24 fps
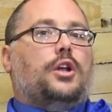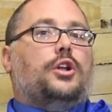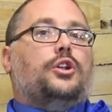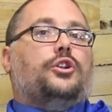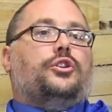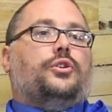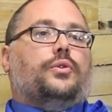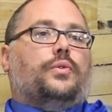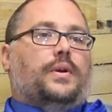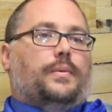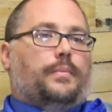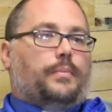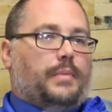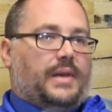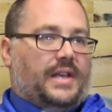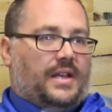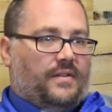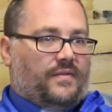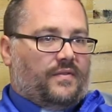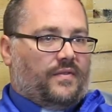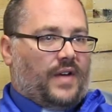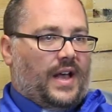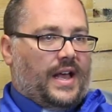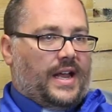to it be
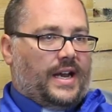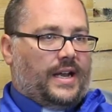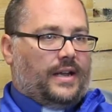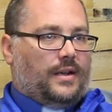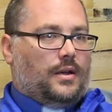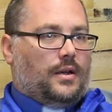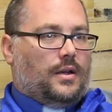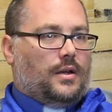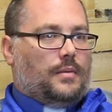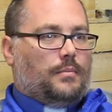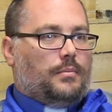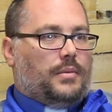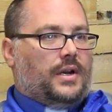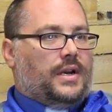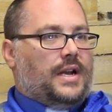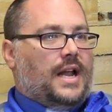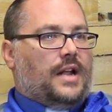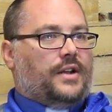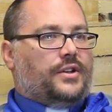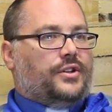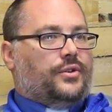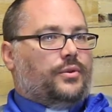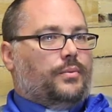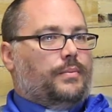inviting, but
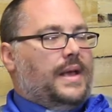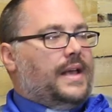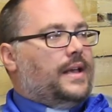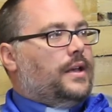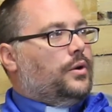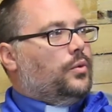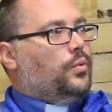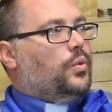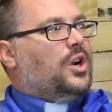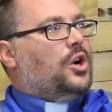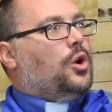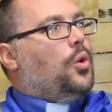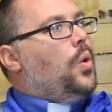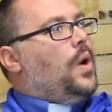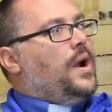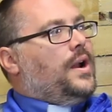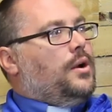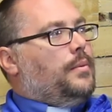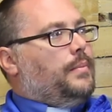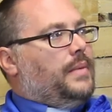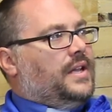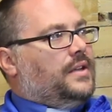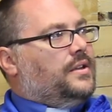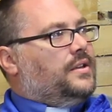not to make it a
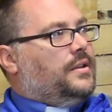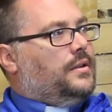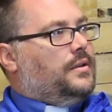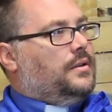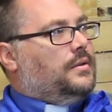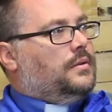requirement.